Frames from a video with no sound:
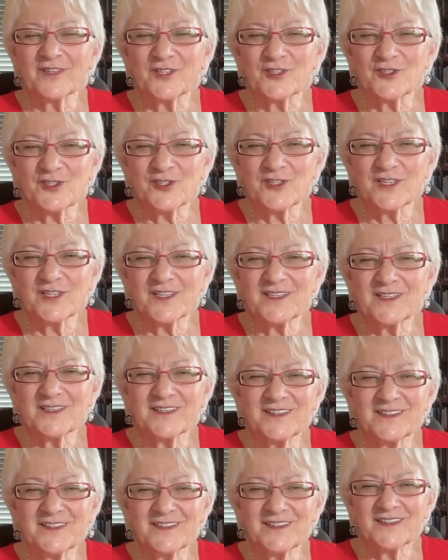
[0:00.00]
Did
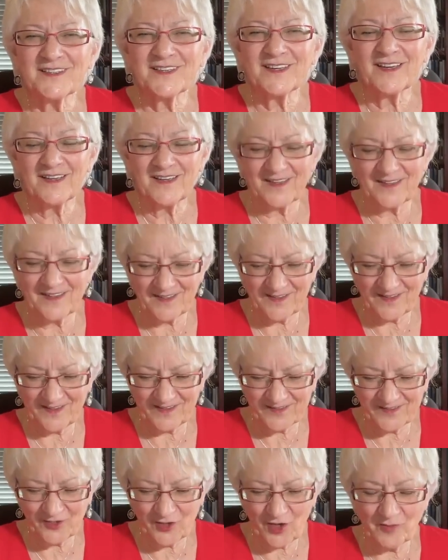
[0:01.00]
she
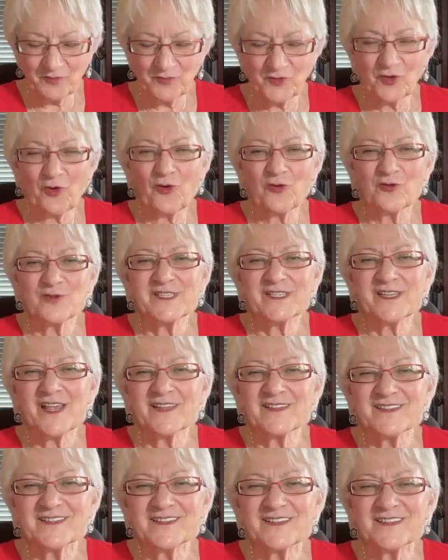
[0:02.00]
uh, come to her
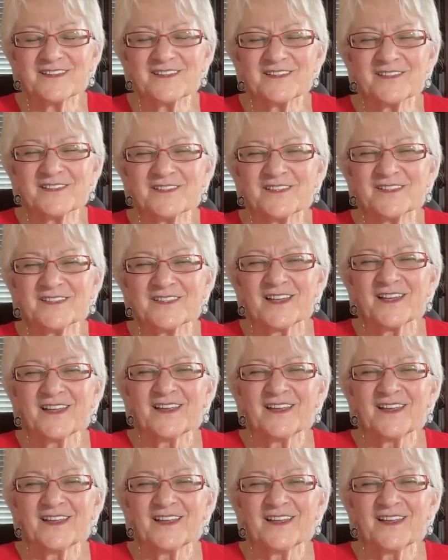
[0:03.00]
senses?